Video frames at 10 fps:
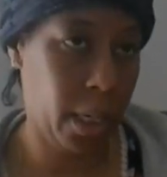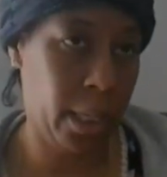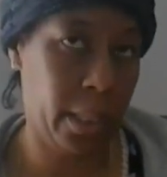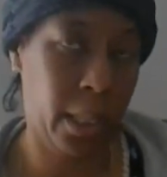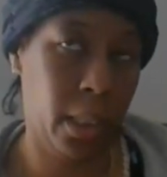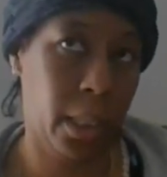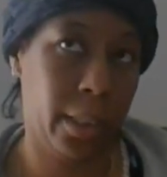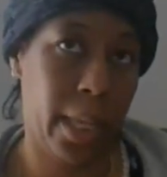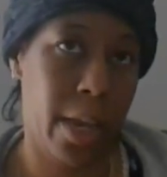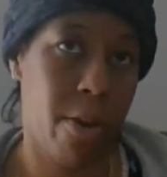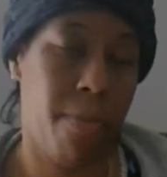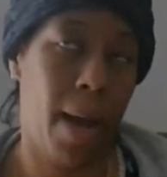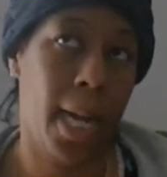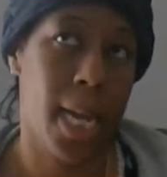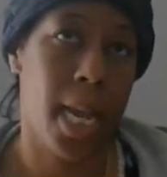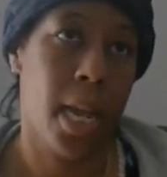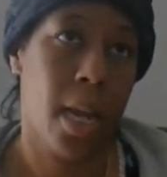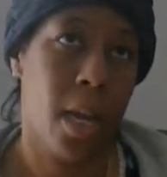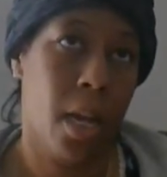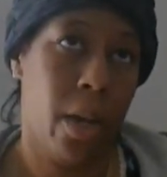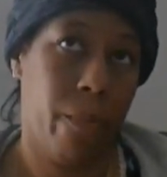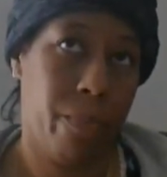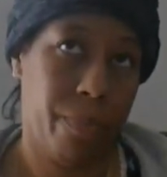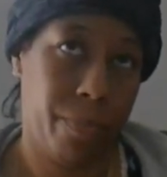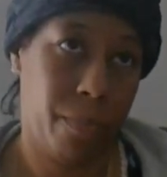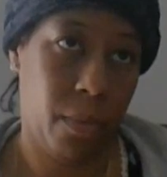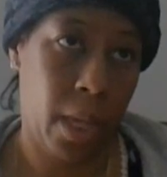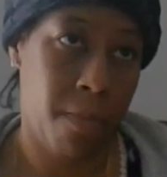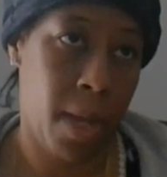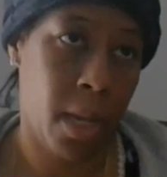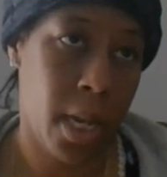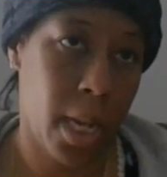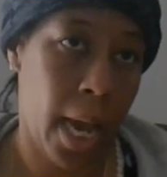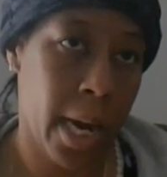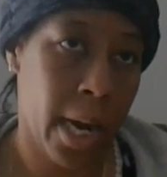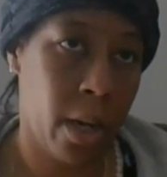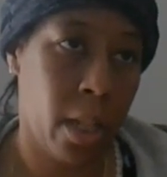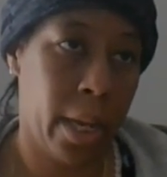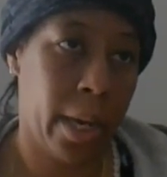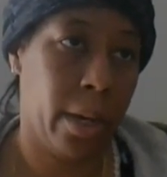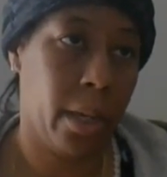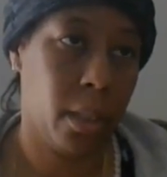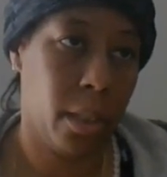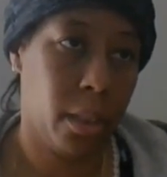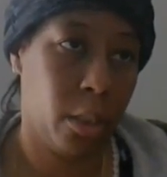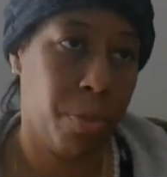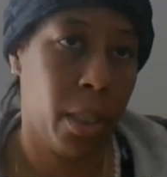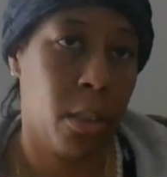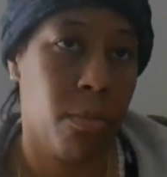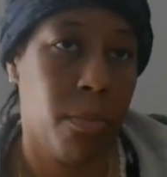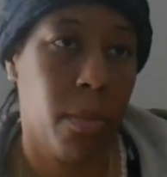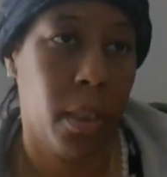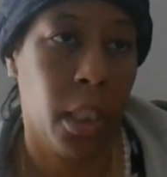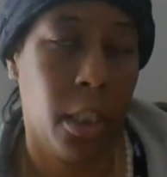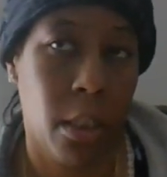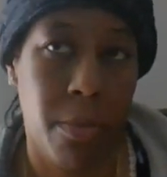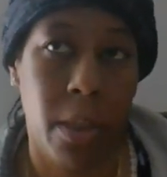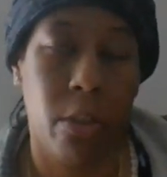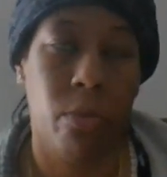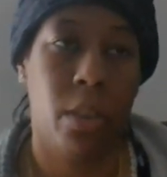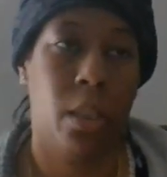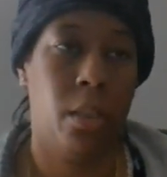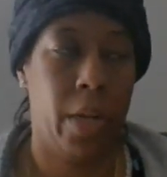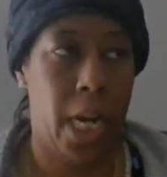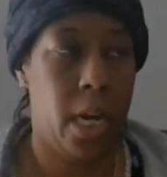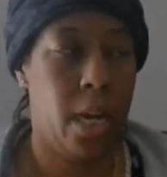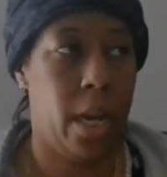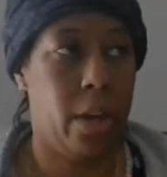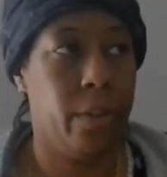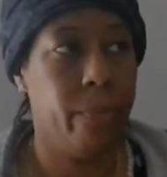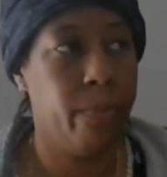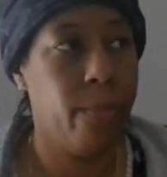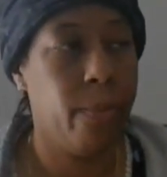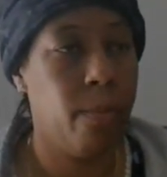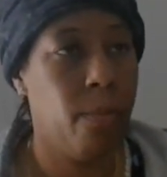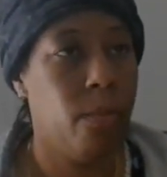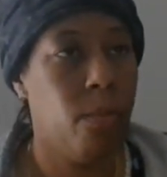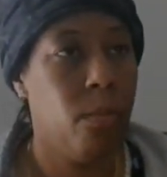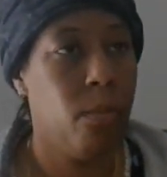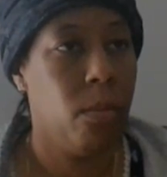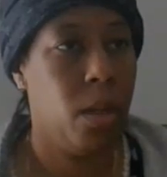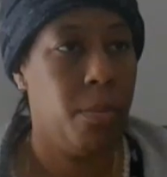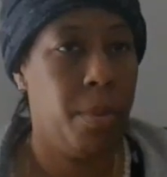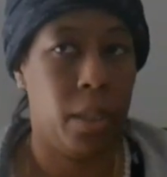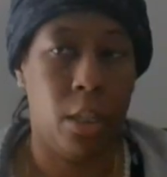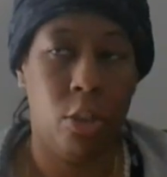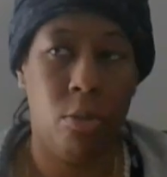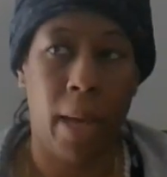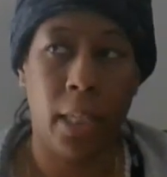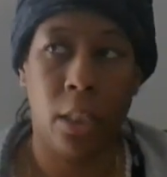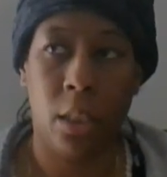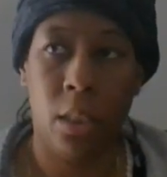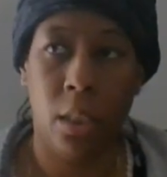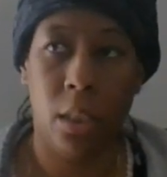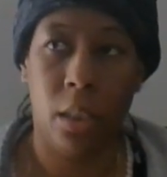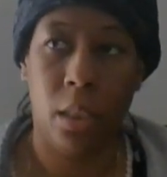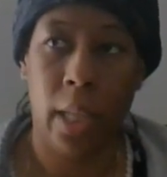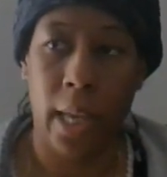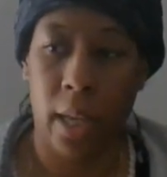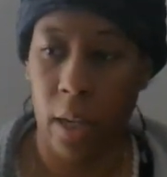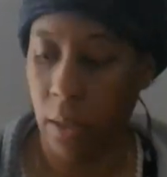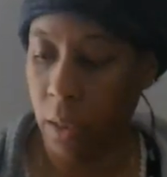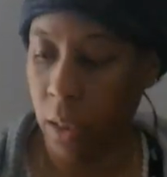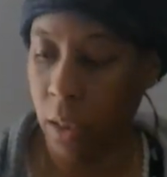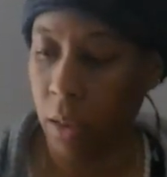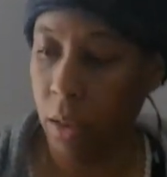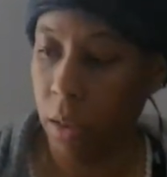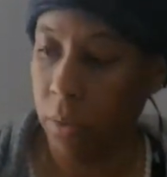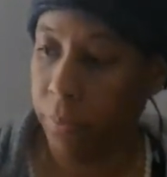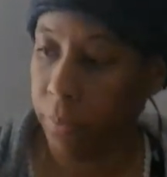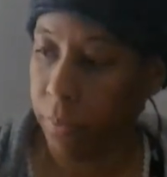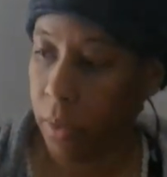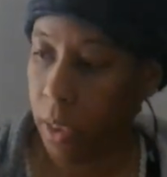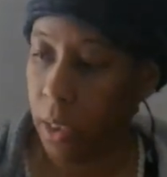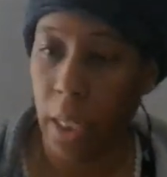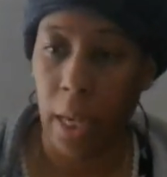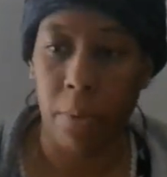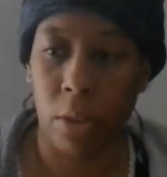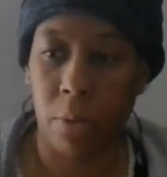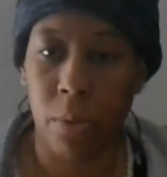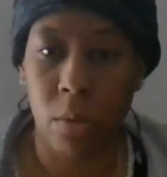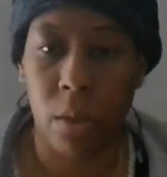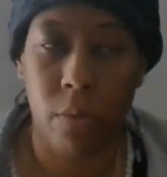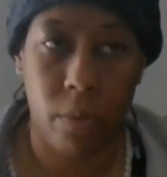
and then it's like your body, like men get tired and their sperm needs to be regenerated, and but could you imagine like a little, like a tablespoon of